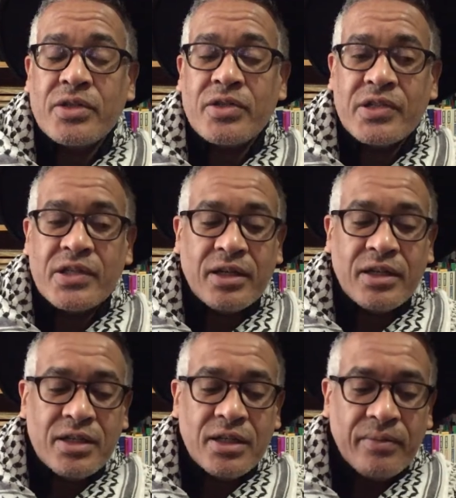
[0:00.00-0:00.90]

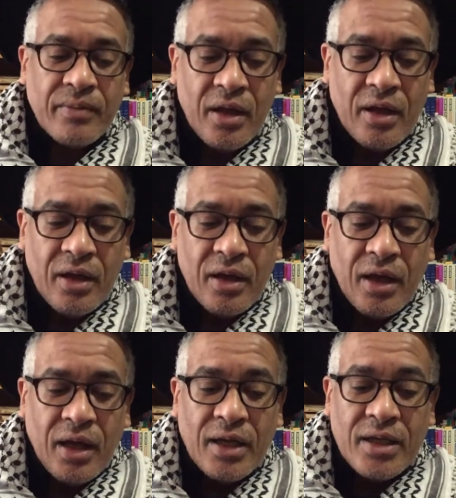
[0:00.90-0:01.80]
society.
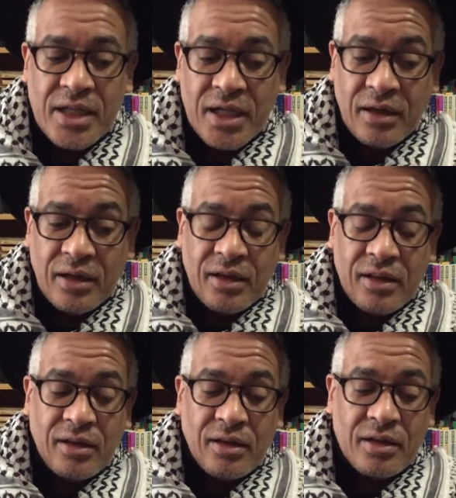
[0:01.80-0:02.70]
And here I
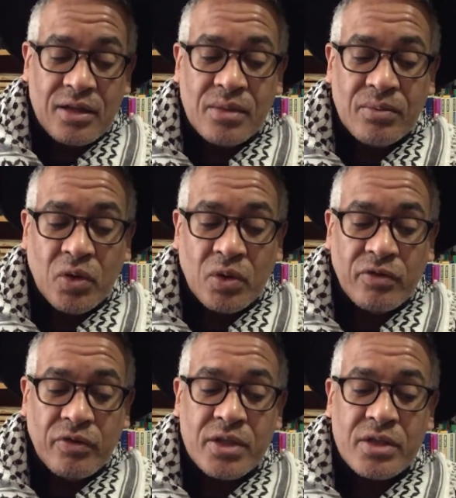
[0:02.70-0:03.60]
think it's important
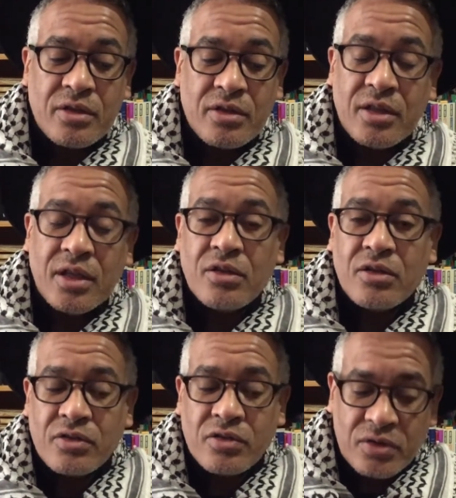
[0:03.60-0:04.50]
for us to think
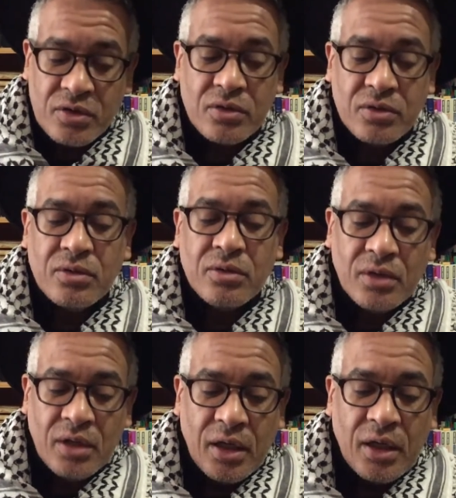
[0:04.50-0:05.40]
through
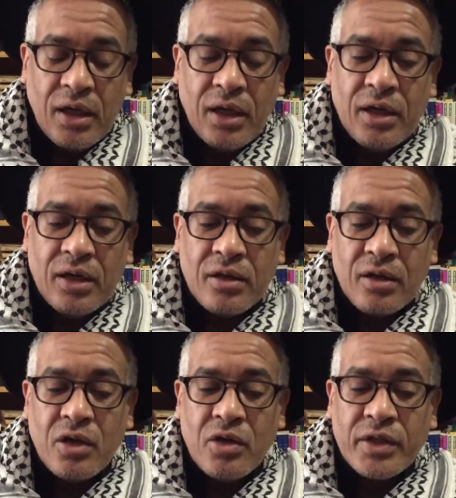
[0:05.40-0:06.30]
the
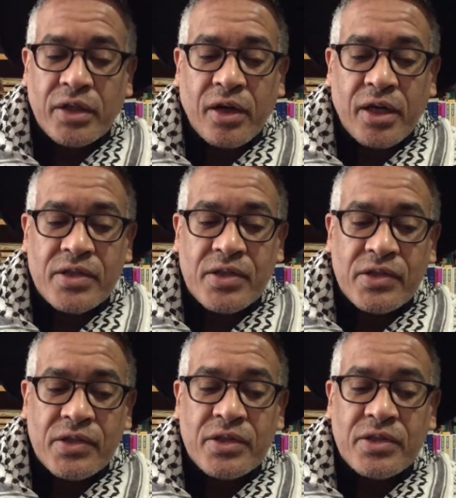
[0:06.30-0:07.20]
COVID crisis
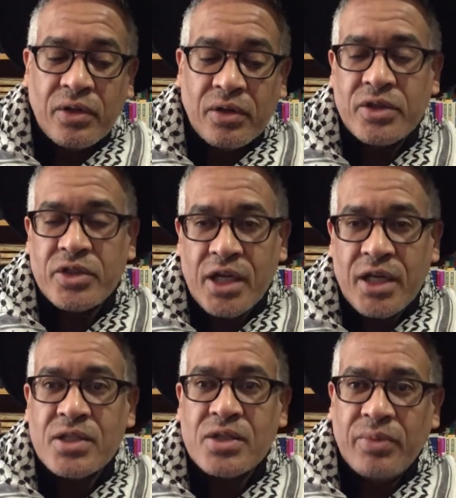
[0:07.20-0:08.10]
as not
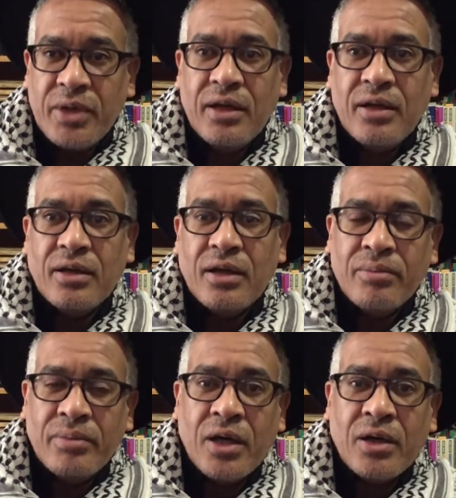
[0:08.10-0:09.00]
just being
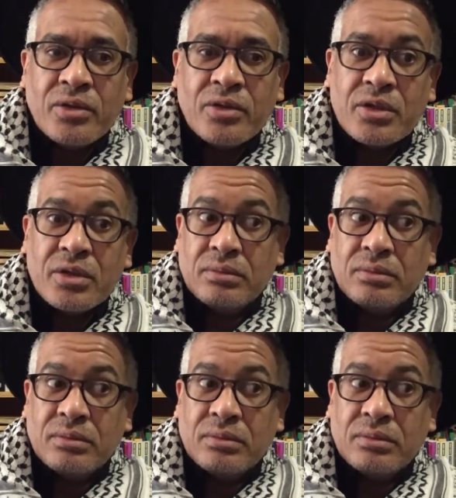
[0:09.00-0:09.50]
about